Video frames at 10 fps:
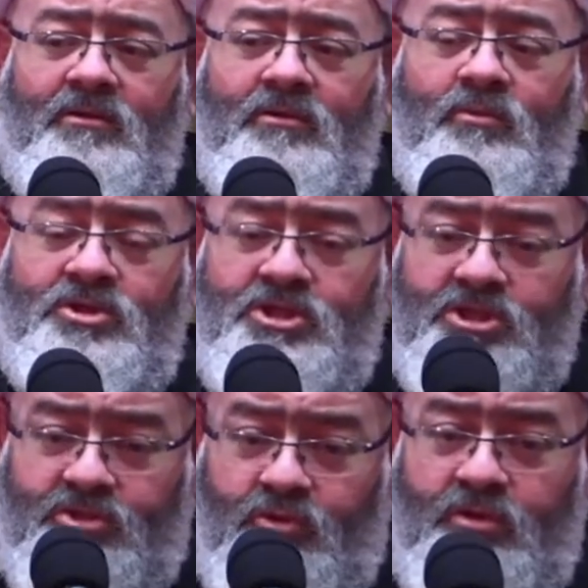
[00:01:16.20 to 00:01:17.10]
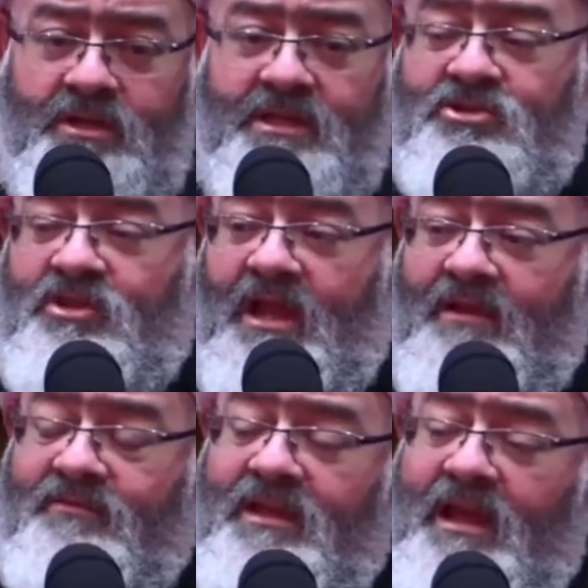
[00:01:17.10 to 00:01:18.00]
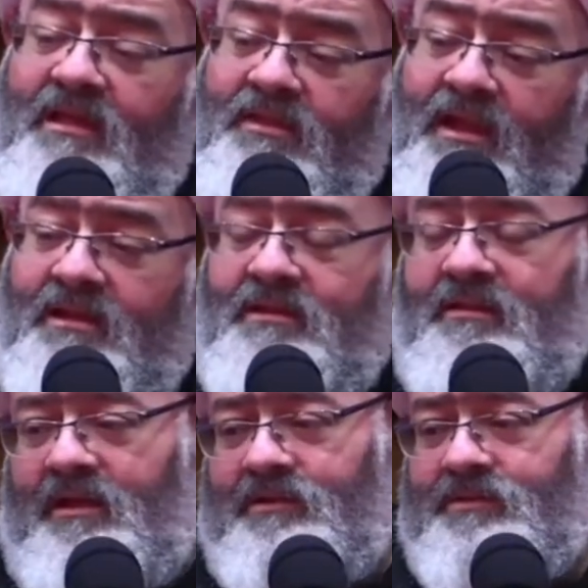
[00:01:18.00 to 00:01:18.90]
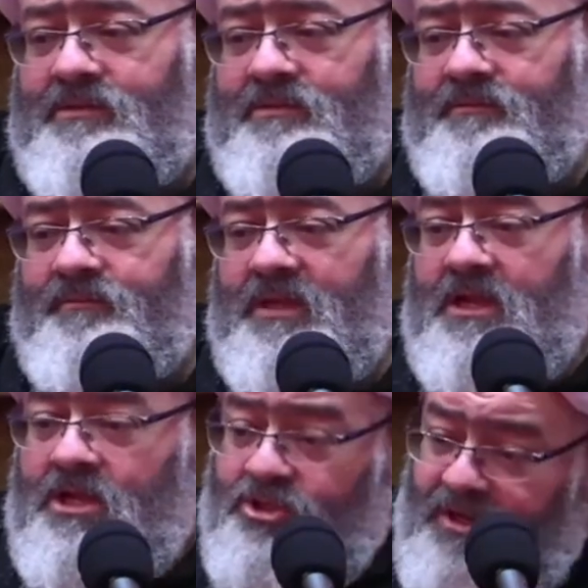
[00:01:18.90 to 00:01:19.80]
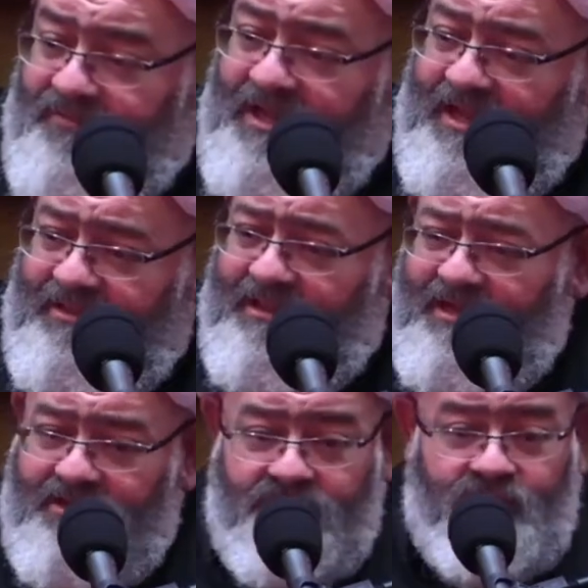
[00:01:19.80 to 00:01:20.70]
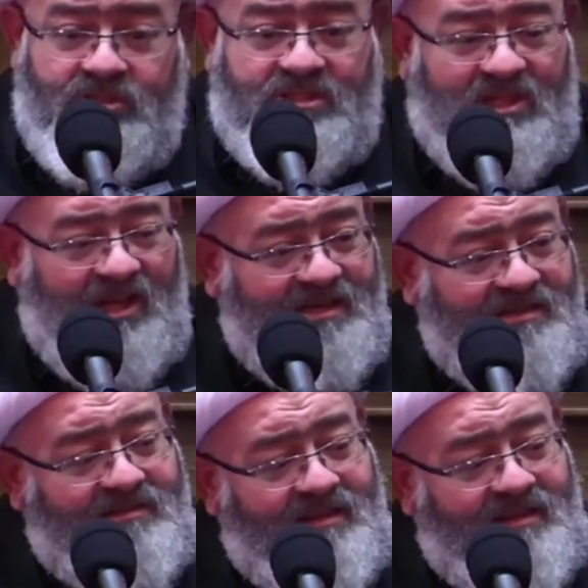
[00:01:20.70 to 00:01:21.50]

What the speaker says: which is good is to have the adhan in the house. Do you know if the adhan is recited in the